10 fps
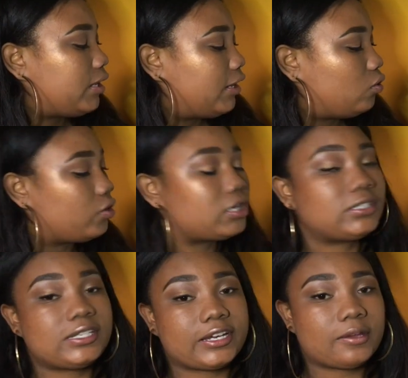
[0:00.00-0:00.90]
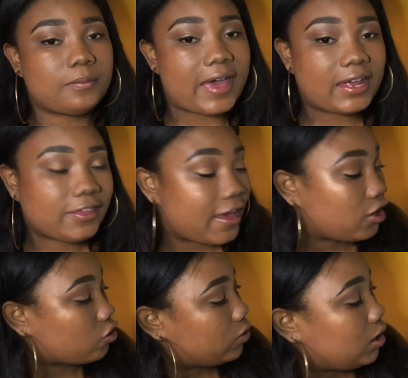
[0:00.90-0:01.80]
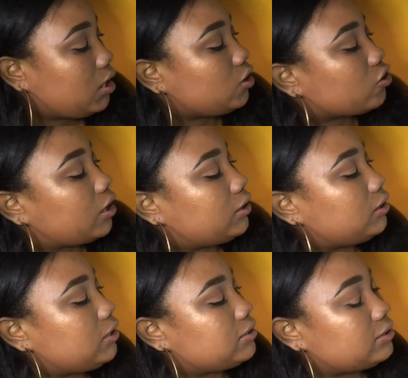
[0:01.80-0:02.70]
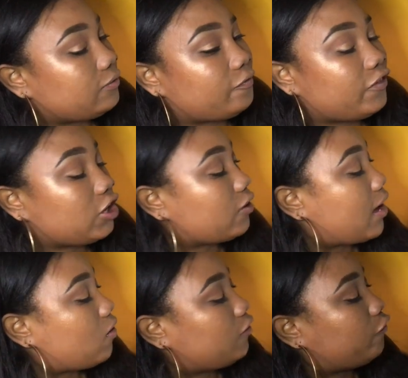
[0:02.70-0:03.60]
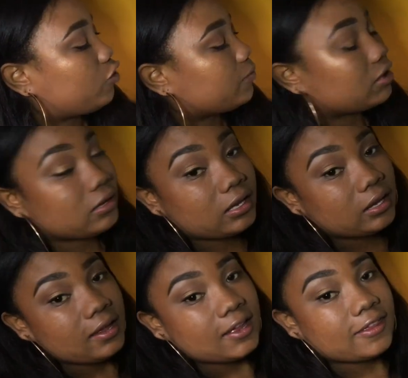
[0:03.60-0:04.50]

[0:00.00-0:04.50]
In order to combat that green, you're gonna need to figure out a formula